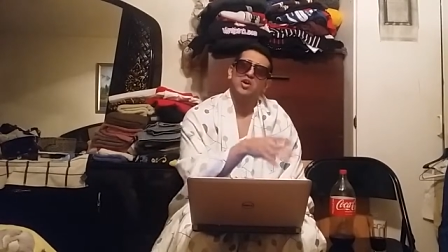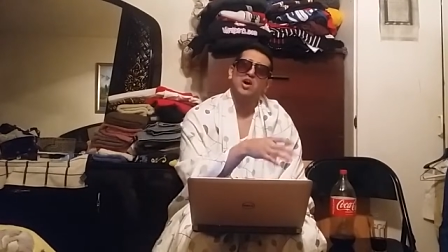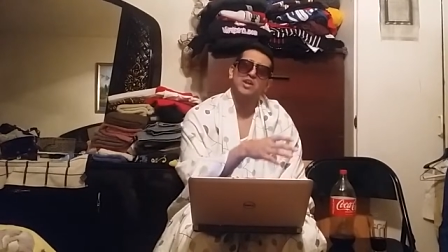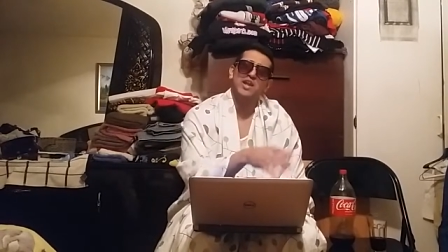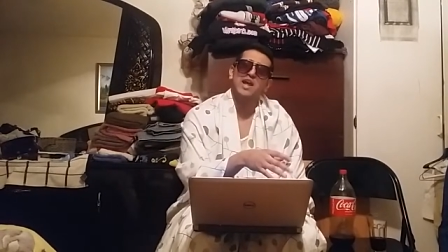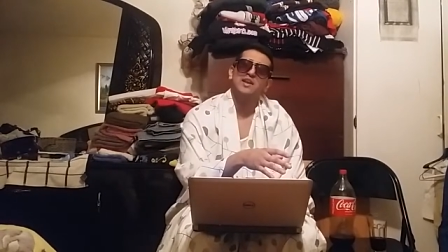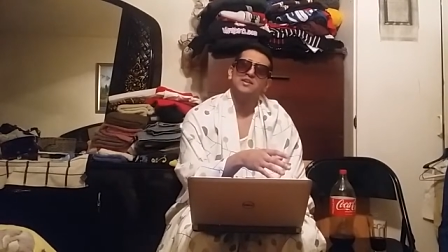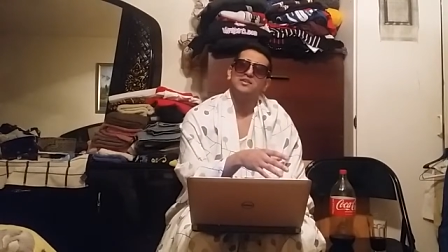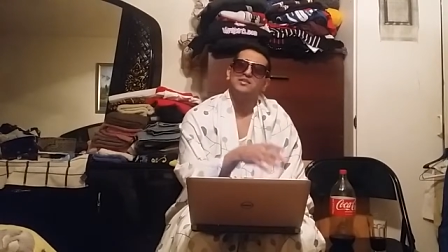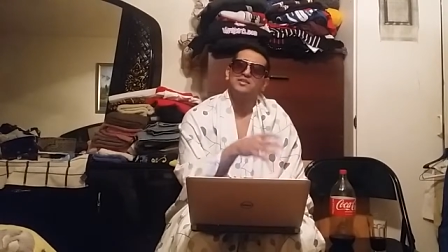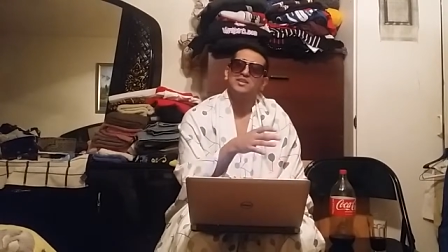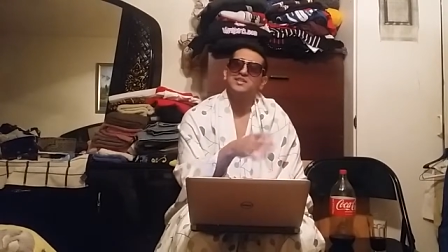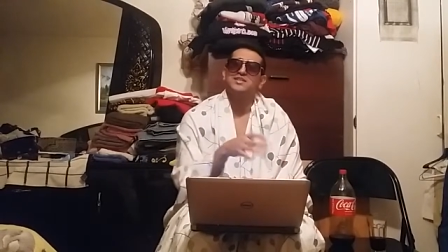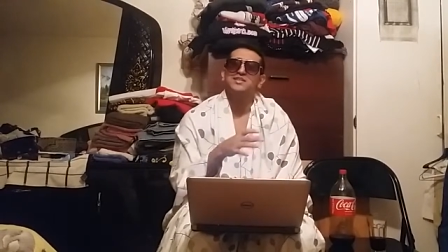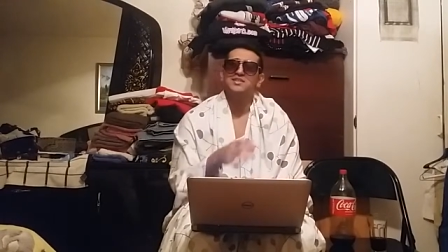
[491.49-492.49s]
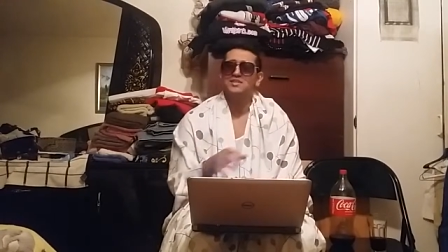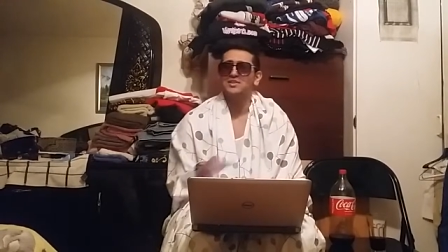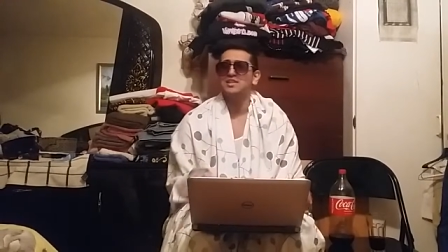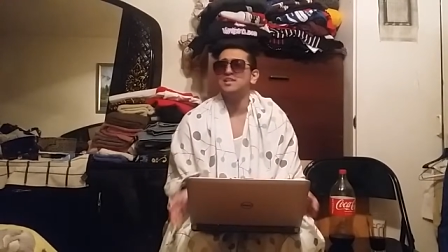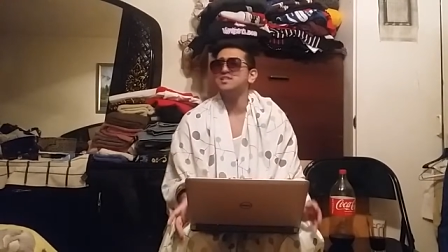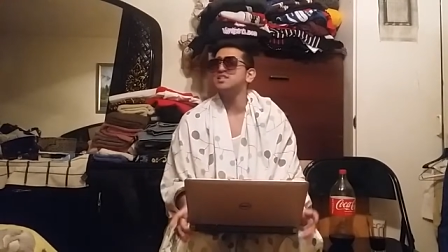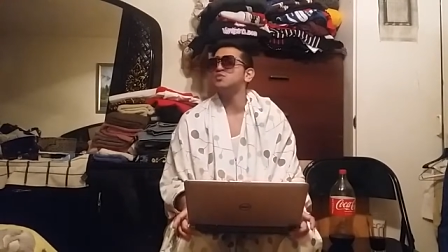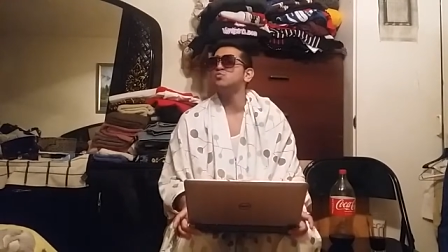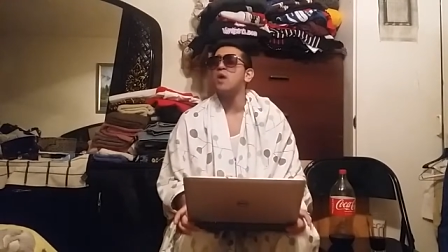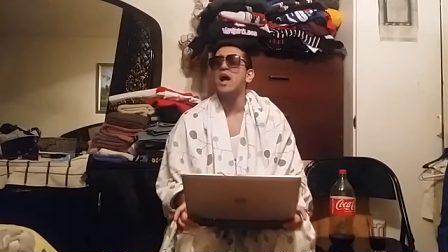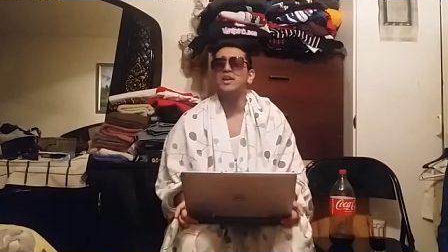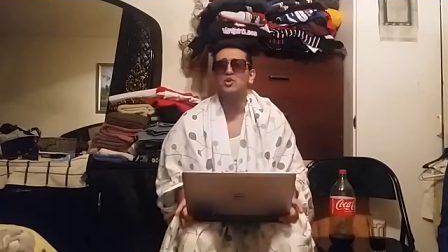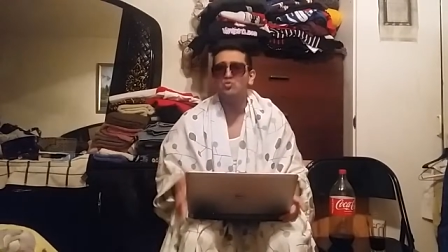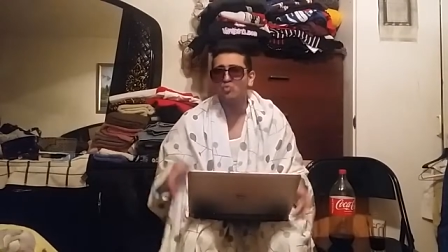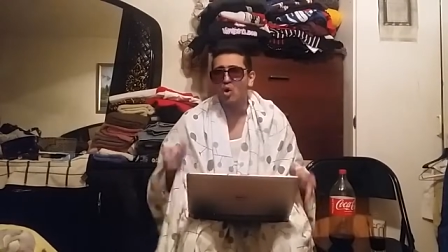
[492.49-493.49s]
Again, this is
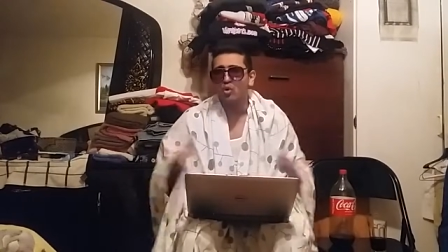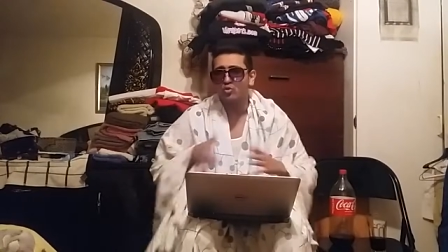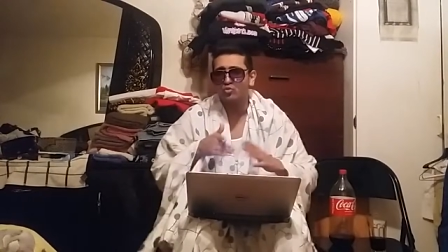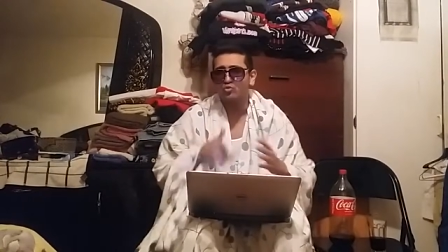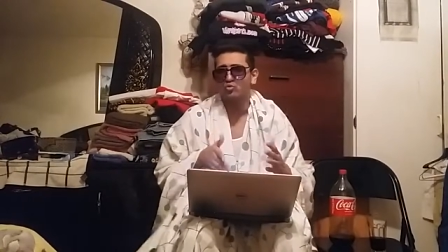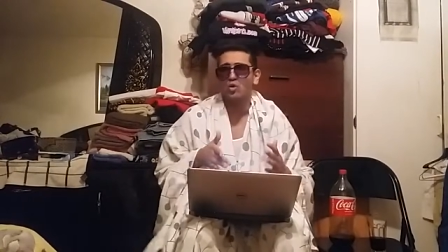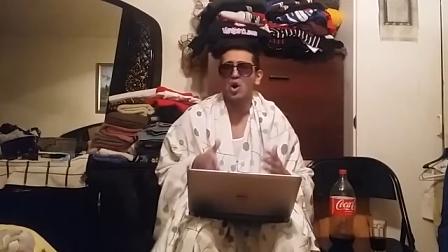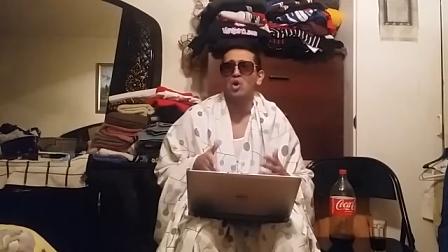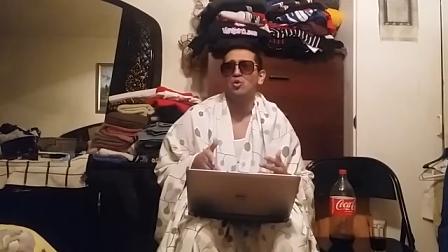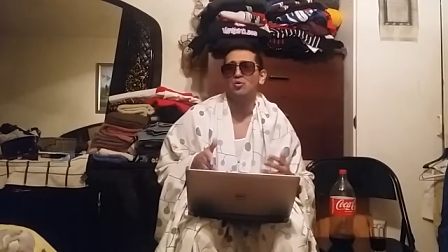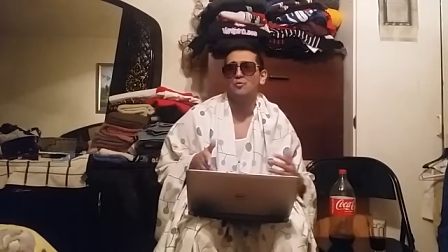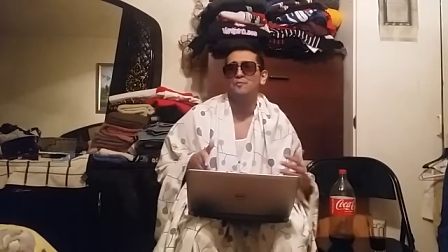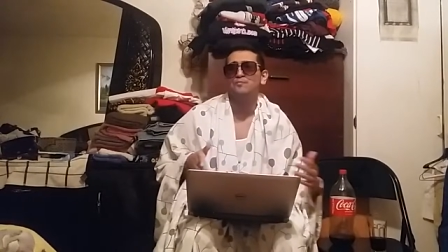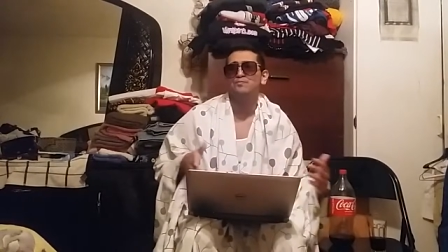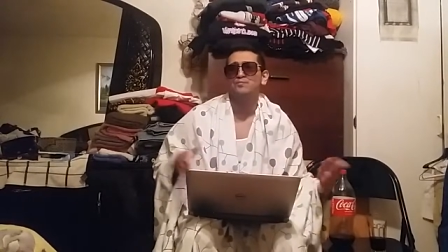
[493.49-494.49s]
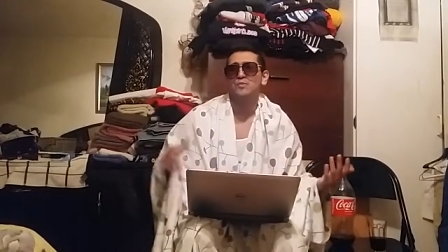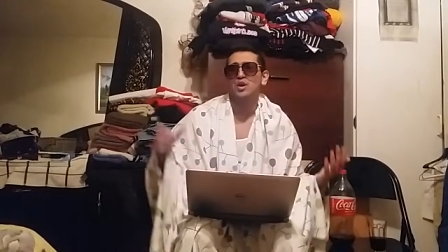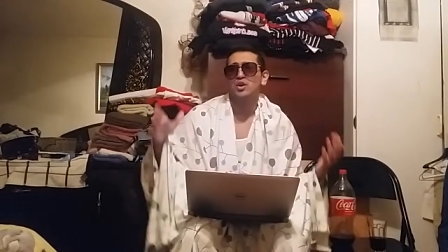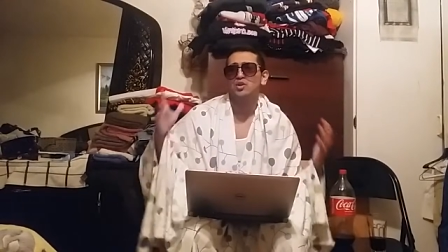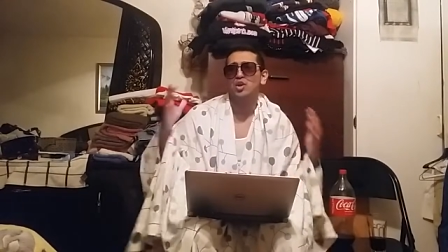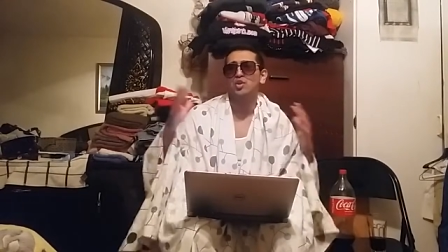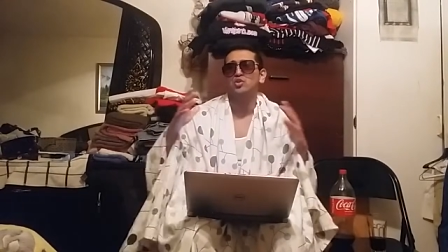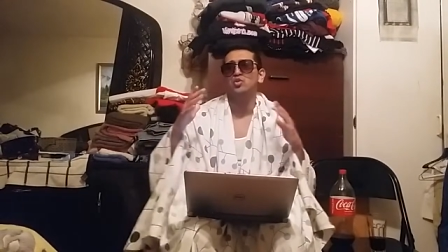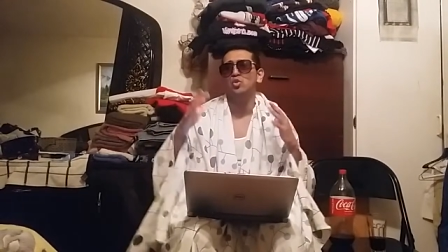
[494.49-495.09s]
why you won't grow. You're